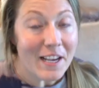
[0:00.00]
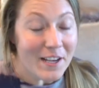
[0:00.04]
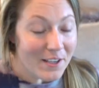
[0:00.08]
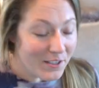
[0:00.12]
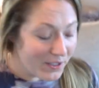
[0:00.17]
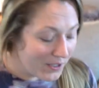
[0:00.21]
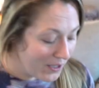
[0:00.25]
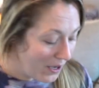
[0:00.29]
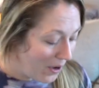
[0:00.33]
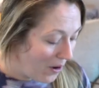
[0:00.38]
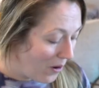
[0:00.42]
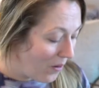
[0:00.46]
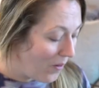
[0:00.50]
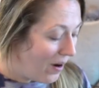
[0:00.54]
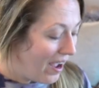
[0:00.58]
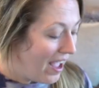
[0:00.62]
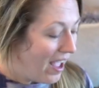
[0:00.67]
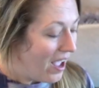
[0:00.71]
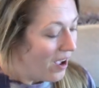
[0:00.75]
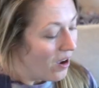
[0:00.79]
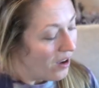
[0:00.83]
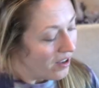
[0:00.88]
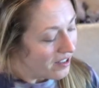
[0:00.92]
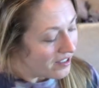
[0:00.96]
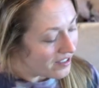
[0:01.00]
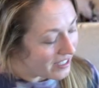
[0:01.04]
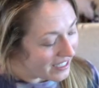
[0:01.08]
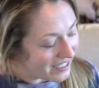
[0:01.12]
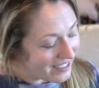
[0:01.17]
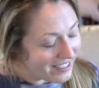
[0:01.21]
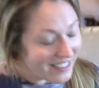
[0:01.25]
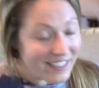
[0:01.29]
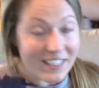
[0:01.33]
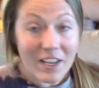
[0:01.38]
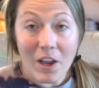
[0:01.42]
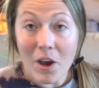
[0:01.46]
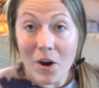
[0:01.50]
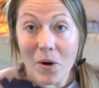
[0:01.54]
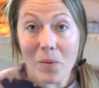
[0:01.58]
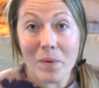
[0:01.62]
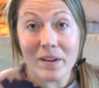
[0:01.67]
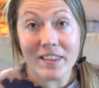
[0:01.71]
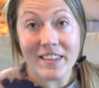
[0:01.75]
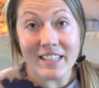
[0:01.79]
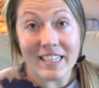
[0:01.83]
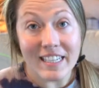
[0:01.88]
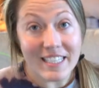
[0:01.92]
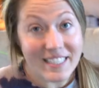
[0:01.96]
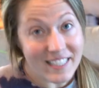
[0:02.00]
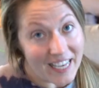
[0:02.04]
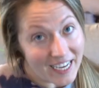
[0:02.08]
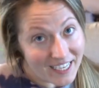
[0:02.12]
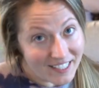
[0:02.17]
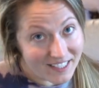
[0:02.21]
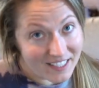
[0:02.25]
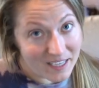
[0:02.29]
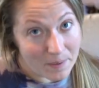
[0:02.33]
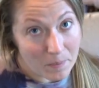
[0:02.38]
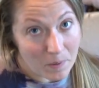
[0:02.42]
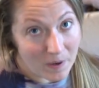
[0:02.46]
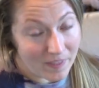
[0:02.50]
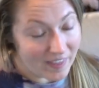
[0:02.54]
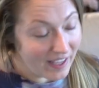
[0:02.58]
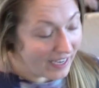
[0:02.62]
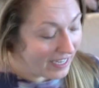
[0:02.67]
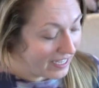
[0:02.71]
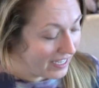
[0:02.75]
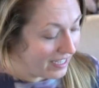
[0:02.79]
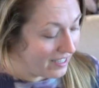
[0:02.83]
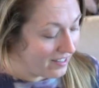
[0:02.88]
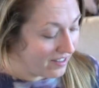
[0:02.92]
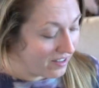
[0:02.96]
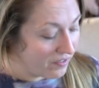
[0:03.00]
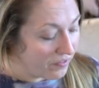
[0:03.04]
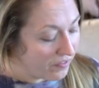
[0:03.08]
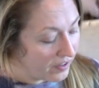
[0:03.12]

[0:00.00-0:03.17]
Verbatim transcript: So, didn't go with the exact same one that he did.